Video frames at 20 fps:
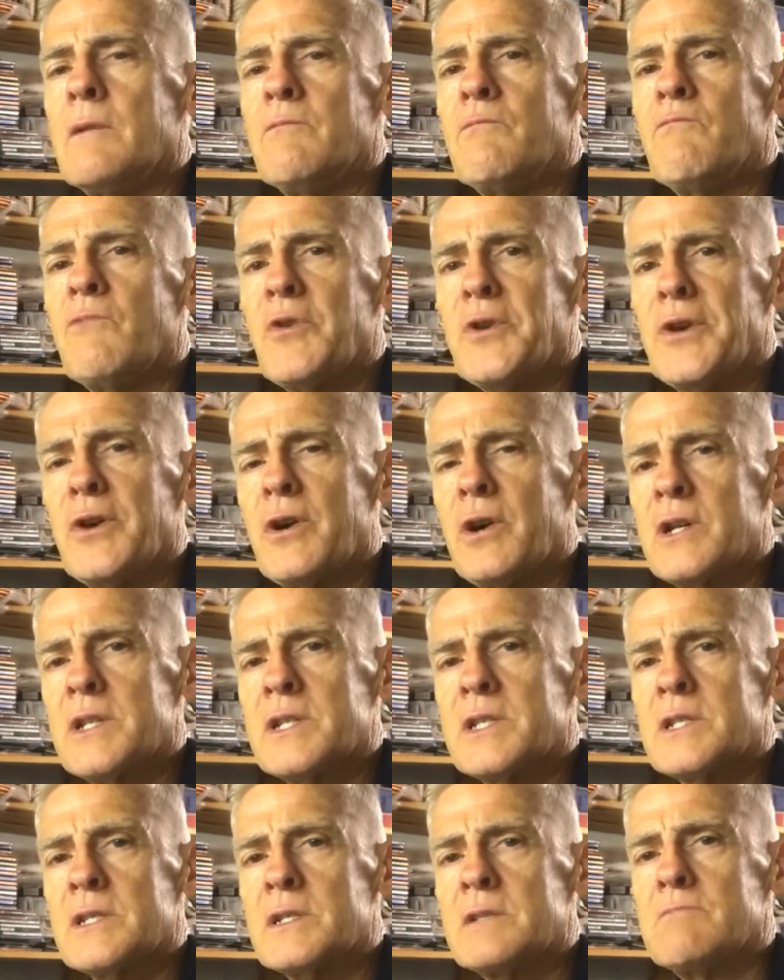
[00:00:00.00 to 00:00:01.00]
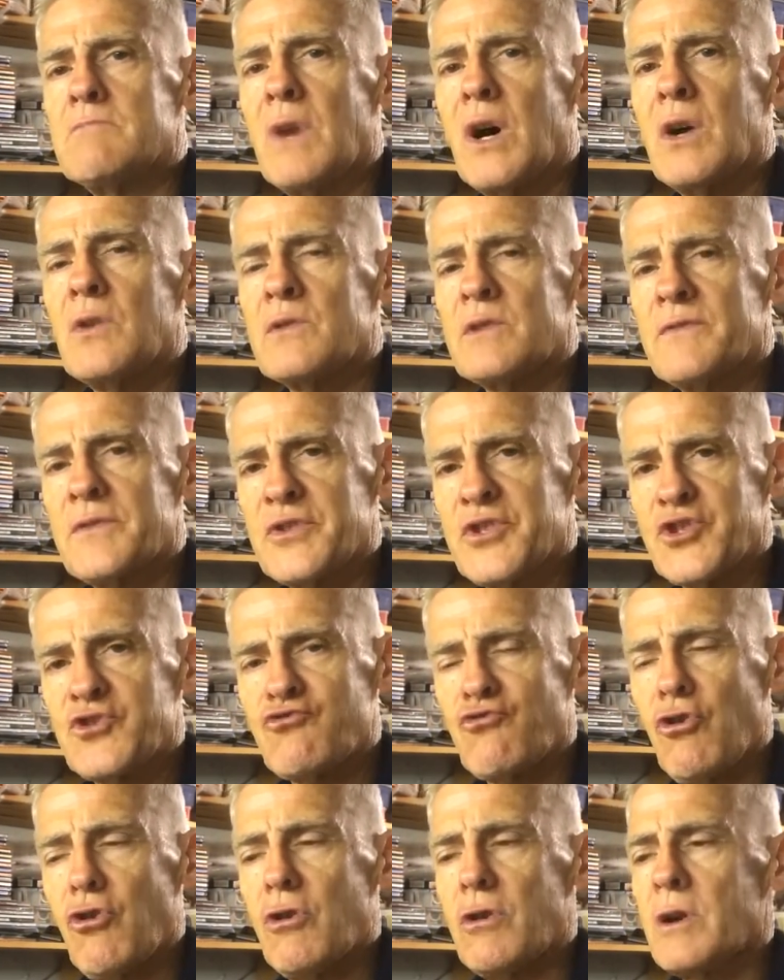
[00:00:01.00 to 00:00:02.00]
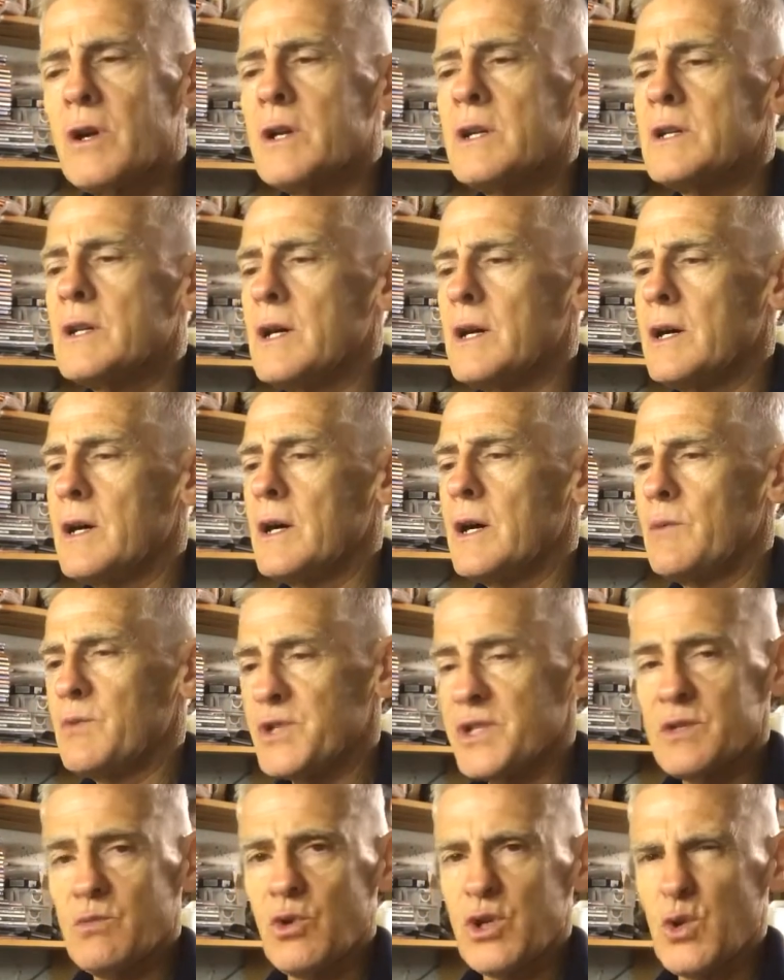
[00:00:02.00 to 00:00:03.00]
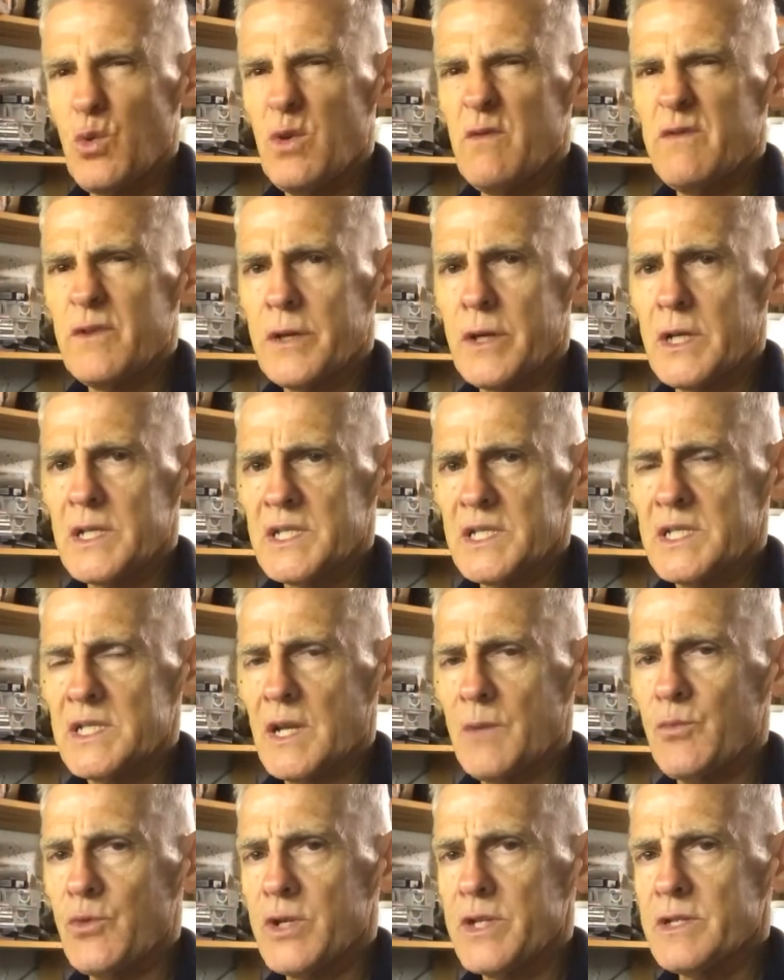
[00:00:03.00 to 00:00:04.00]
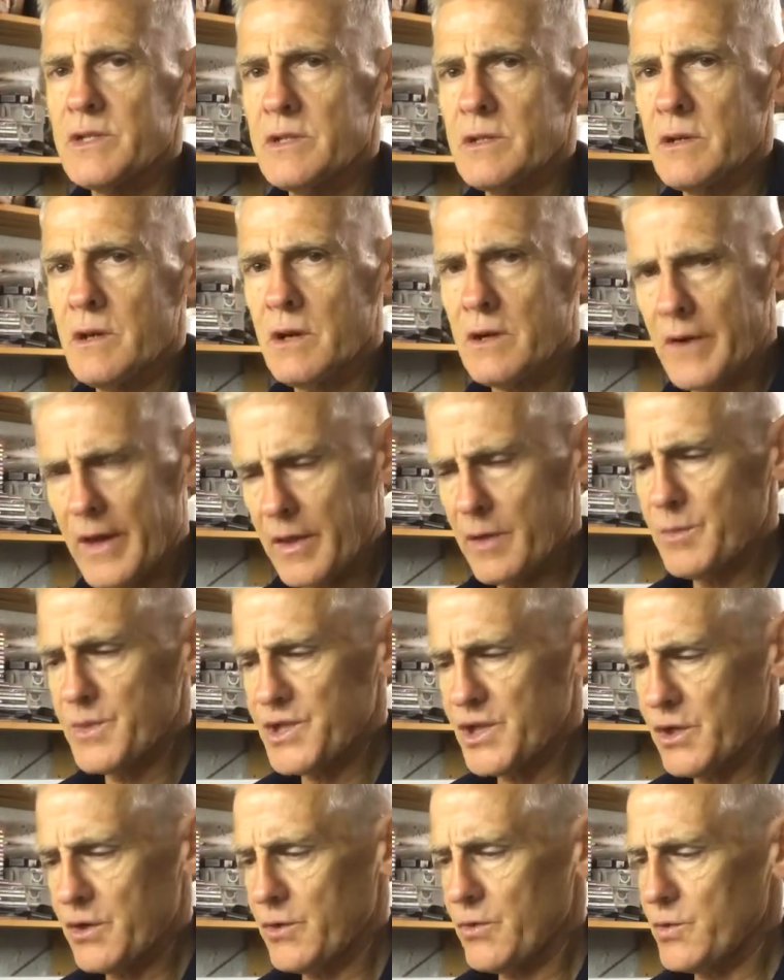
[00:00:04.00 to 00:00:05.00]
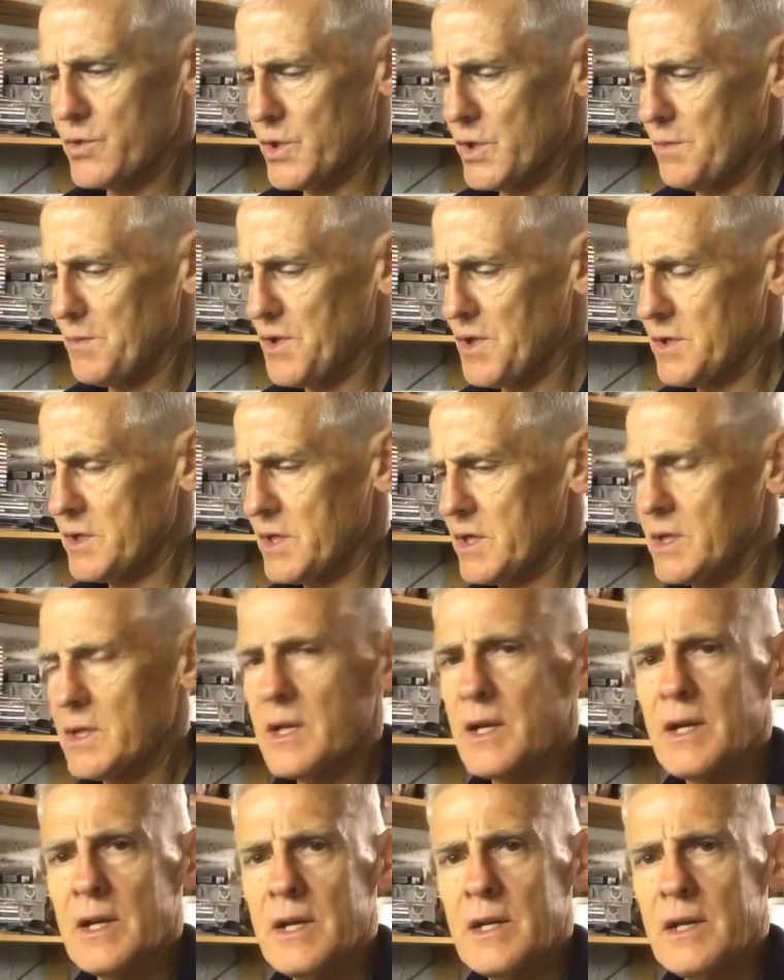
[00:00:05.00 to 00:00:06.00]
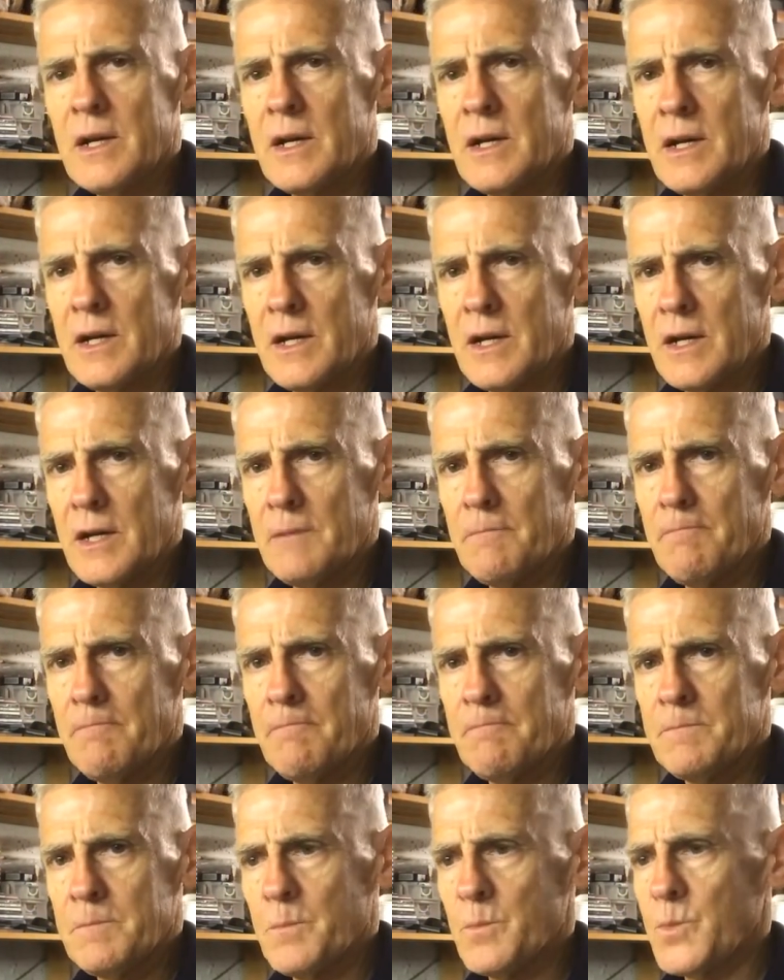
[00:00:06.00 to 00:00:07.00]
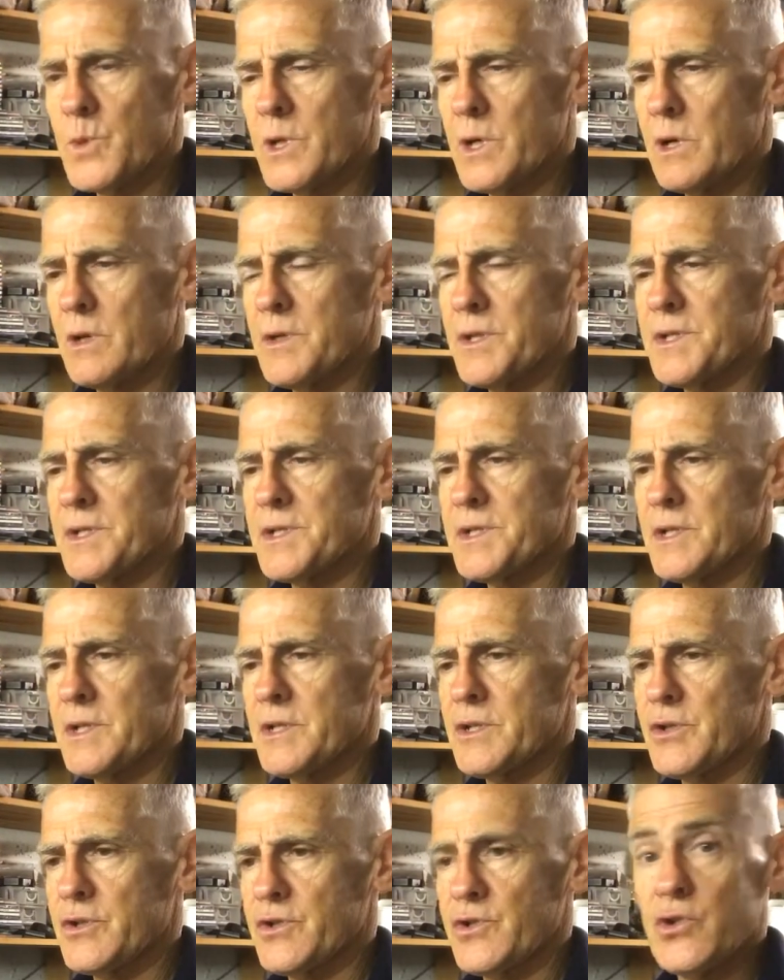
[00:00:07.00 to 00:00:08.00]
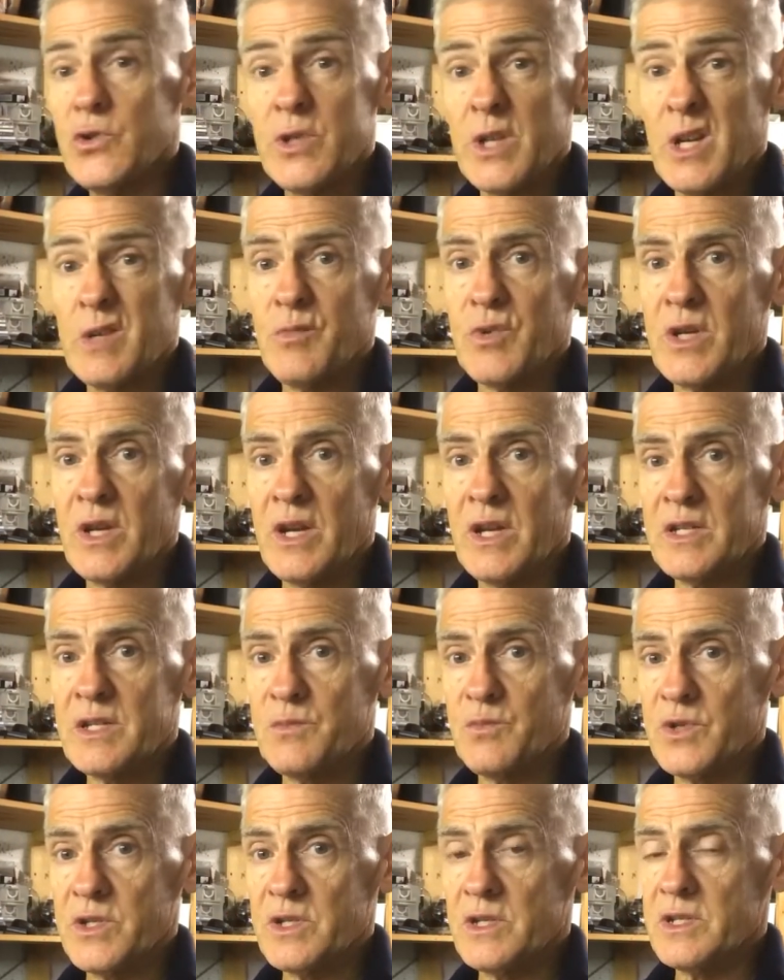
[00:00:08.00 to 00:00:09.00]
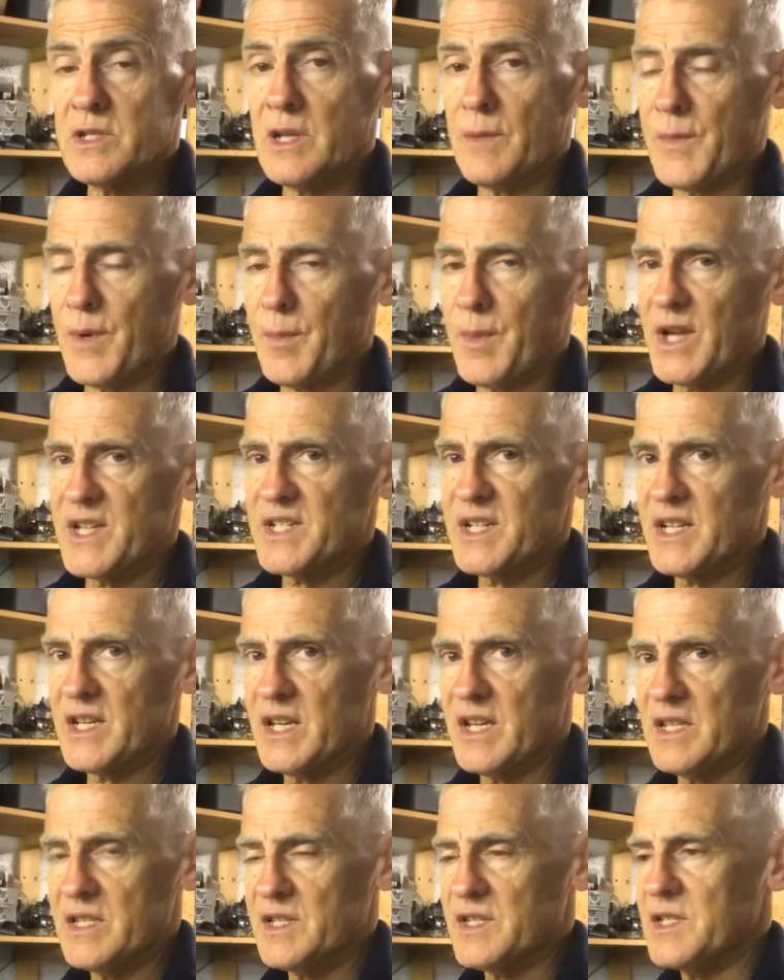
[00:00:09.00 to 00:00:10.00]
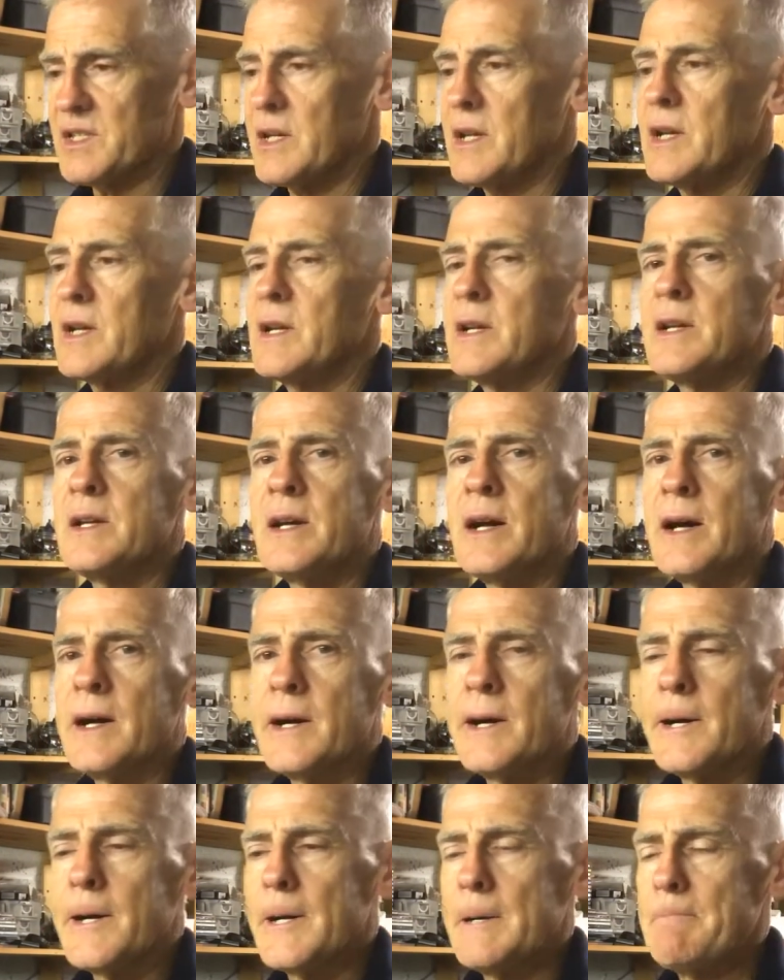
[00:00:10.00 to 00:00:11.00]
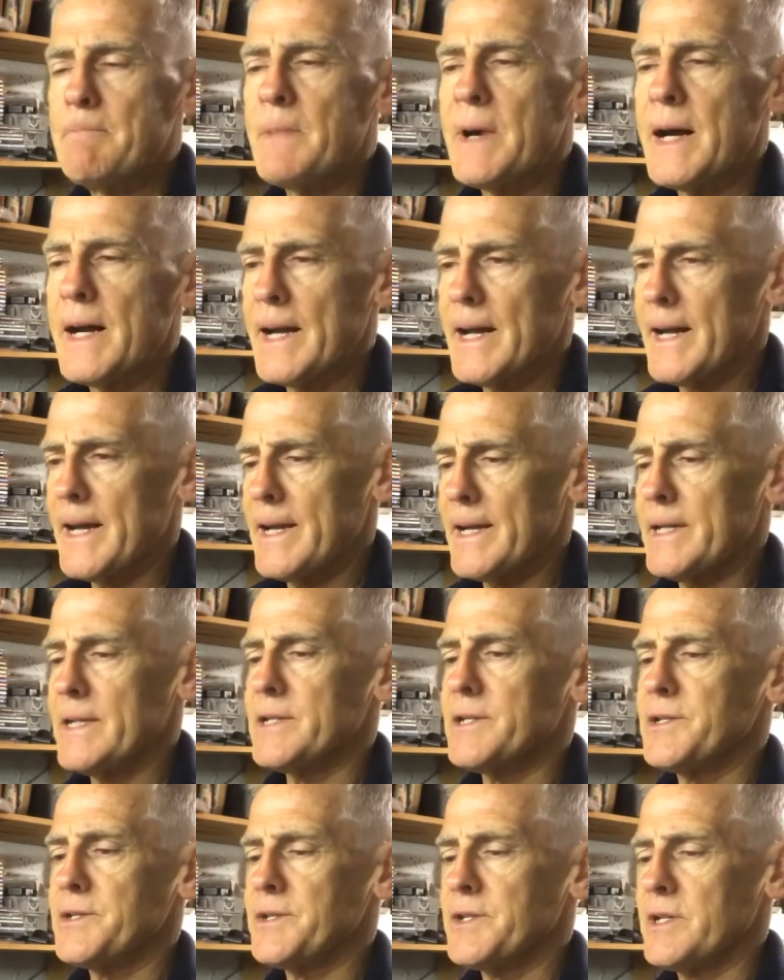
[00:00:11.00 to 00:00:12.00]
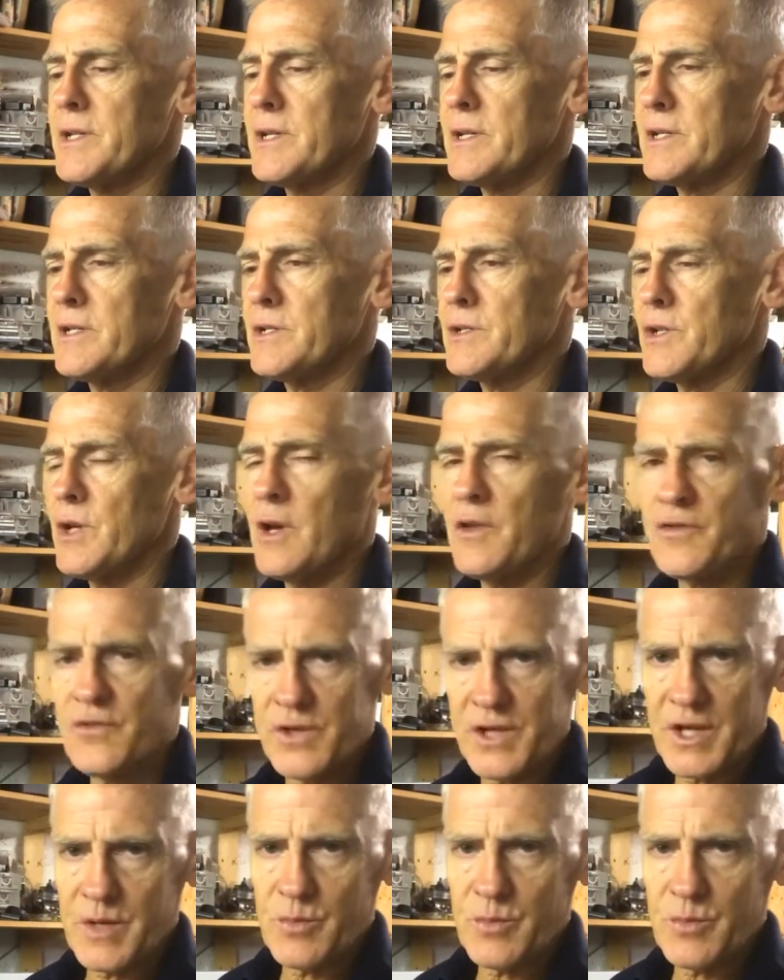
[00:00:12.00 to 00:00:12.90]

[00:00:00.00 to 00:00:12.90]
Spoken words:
Very nice mould, very strong, which is what you want for an RC submarine. There are other materials on the market. You know, there's you could use ABS, which is some of the plastic kits, and 3D